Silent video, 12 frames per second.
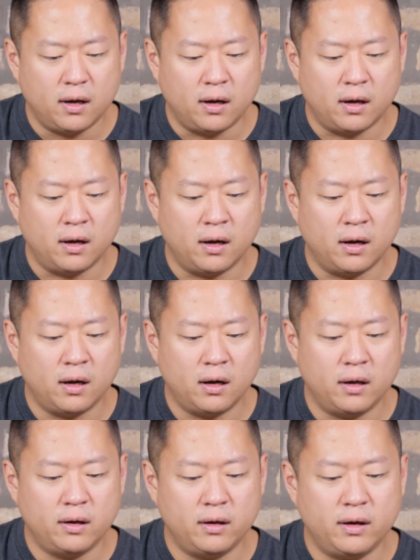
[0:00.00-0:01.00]

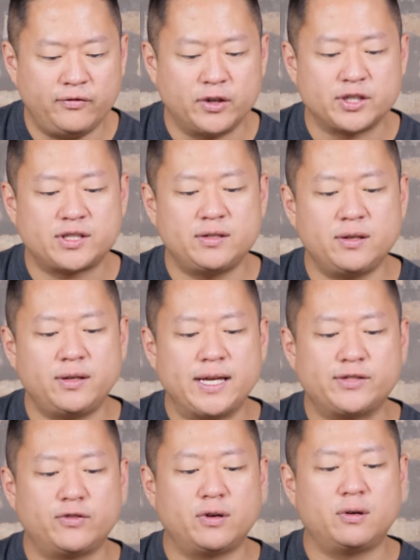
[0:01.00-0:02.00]
Uh, if there's a,
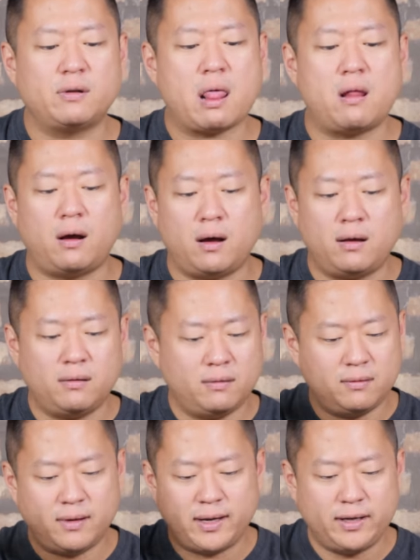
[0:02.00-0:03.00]
thanks for uh,
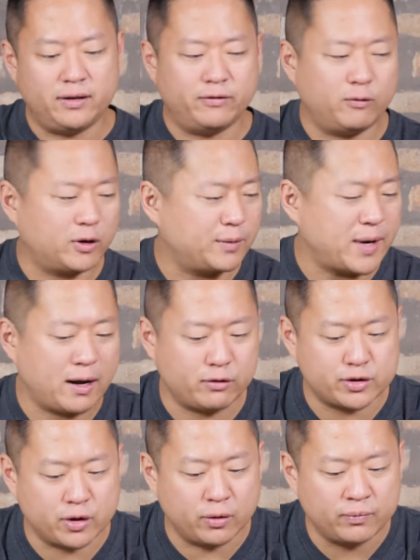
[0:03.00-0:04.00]
I need to work on my
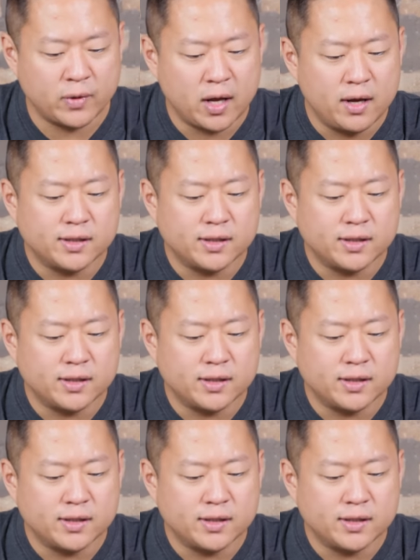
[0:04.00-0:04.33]
outro.